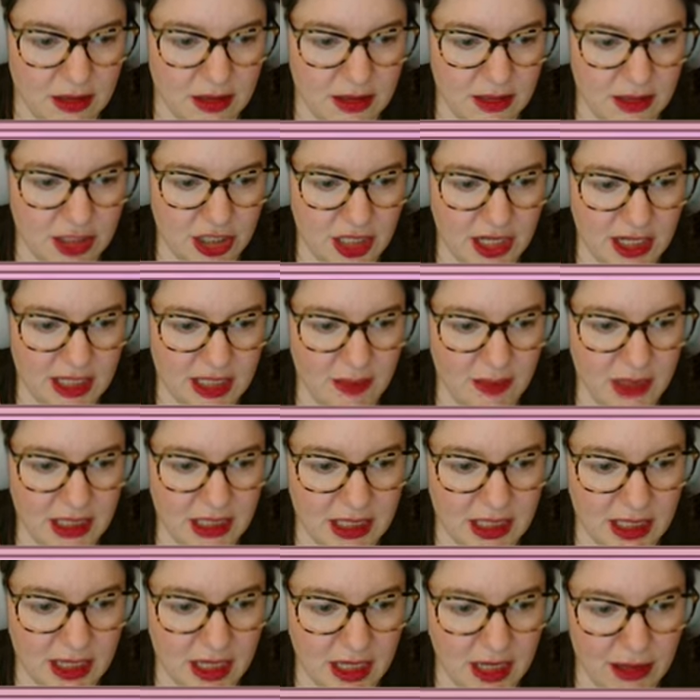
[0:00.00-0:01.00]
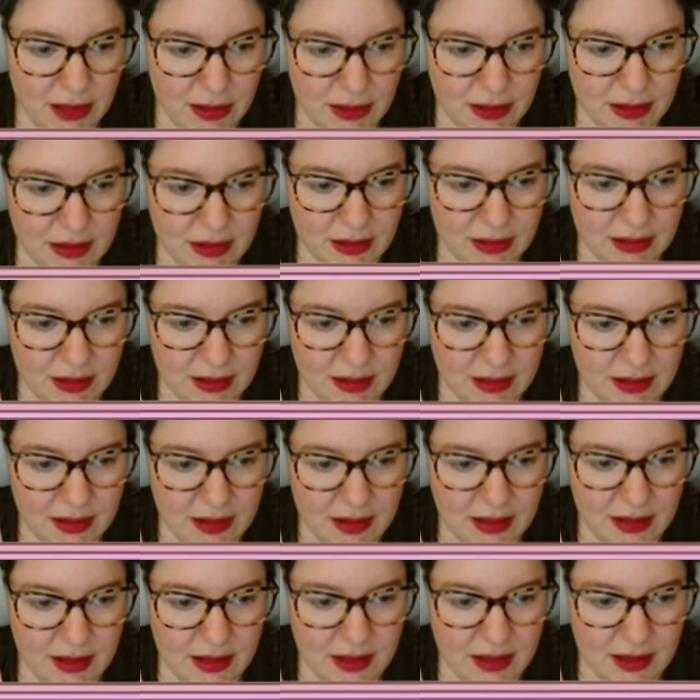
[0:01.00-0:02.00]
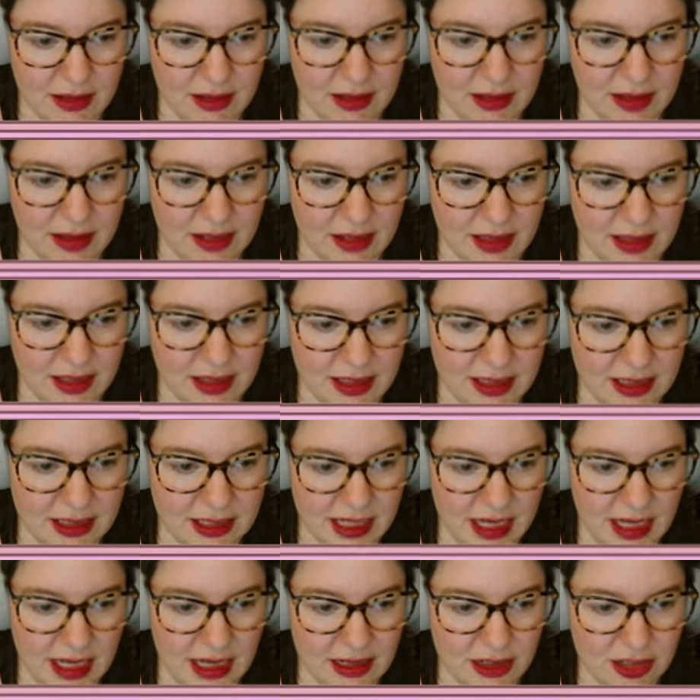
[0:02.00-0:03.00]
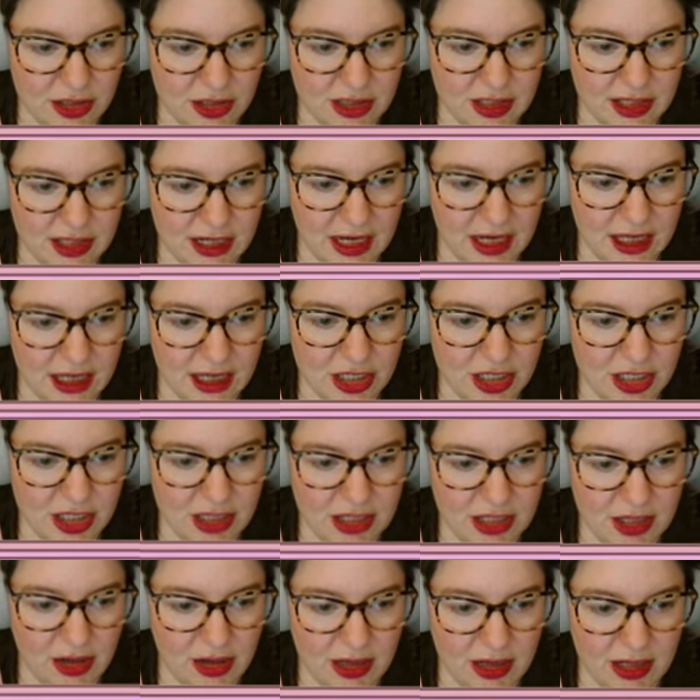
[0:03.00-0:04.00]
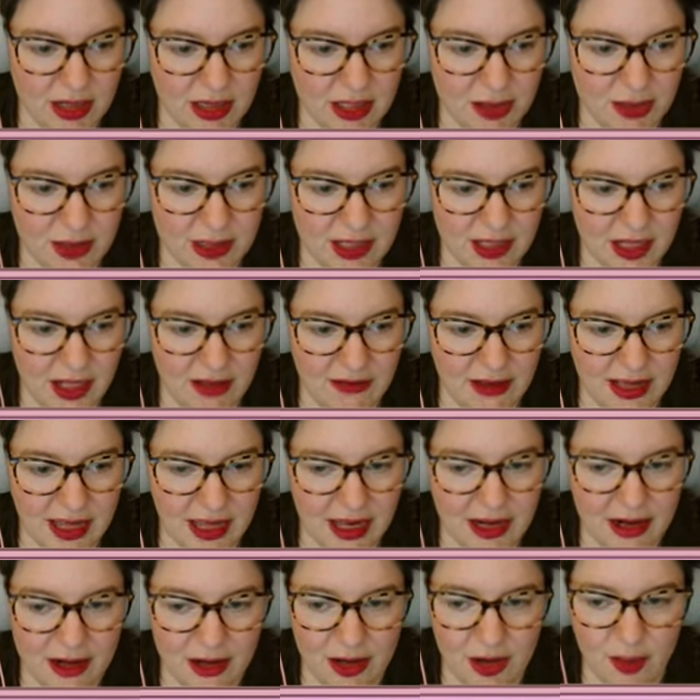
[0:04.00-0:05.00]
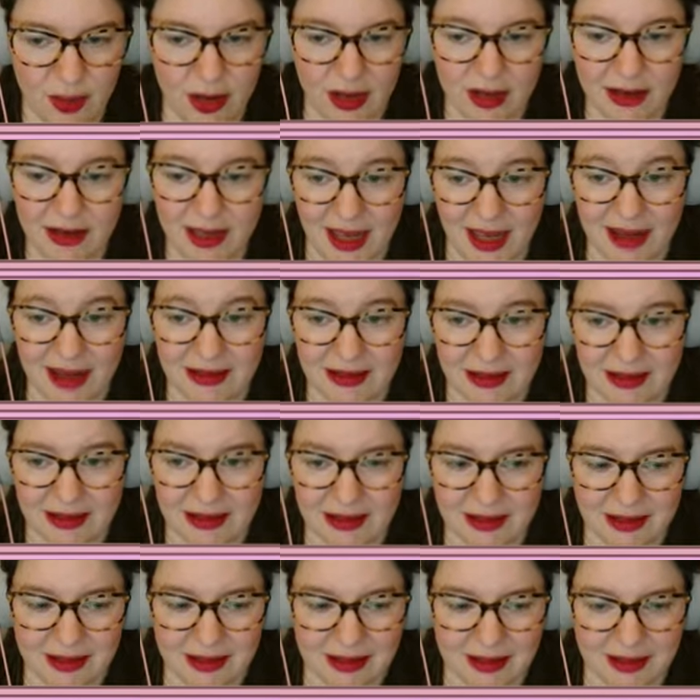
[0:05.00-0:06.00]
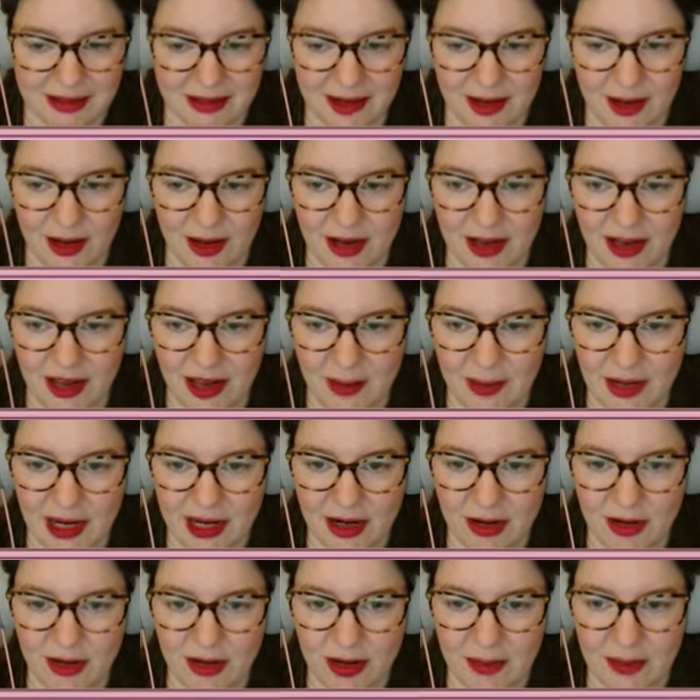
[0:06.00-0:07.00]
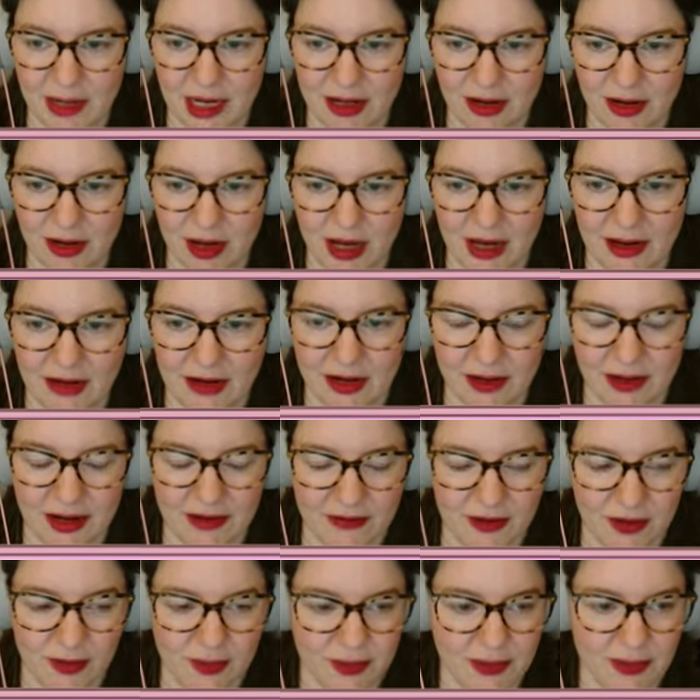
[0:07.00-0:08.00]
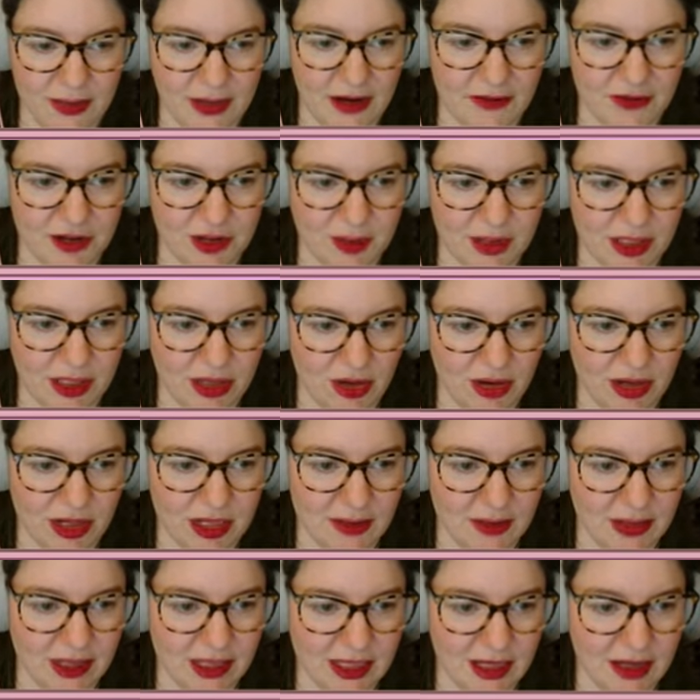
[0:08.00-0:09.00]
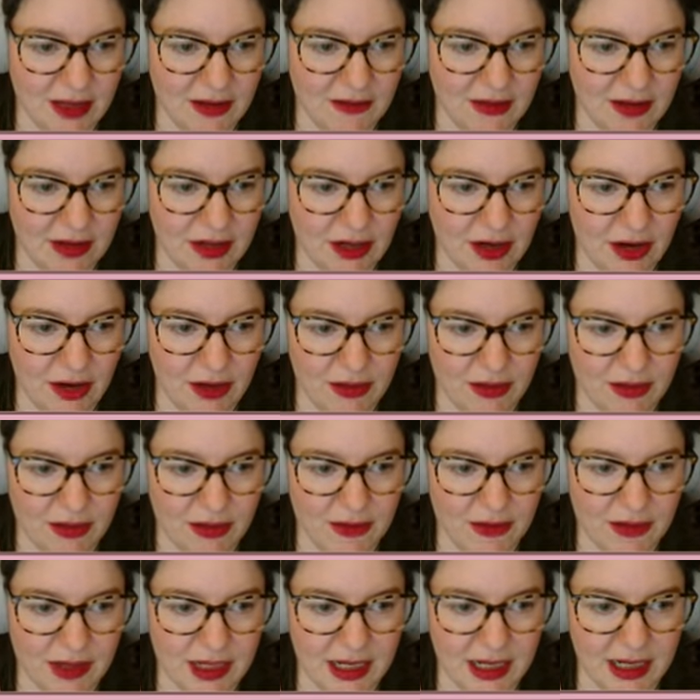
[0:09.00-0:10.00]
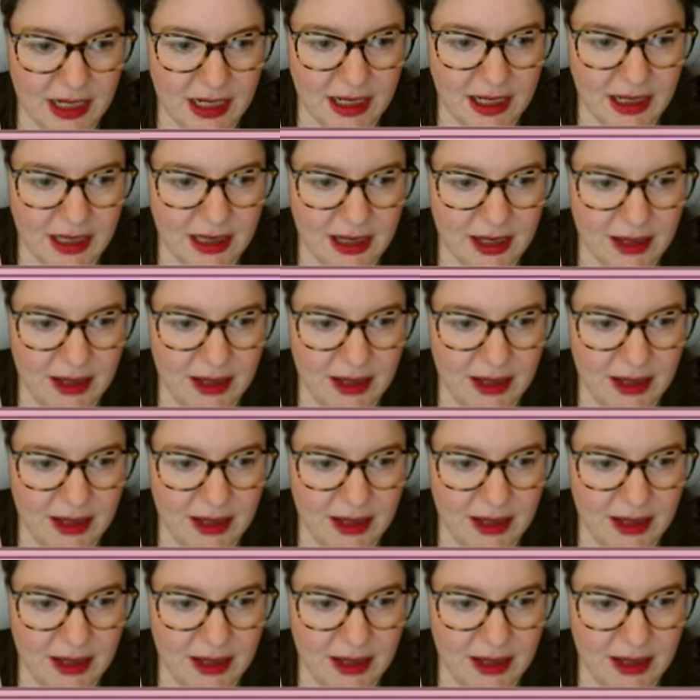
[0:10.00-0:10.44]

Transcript: Chat's missing you. Is Dan just like she's talking to herself again? Oh well, yes. Am I not? I know I've not. I've just been talking to myself and not really.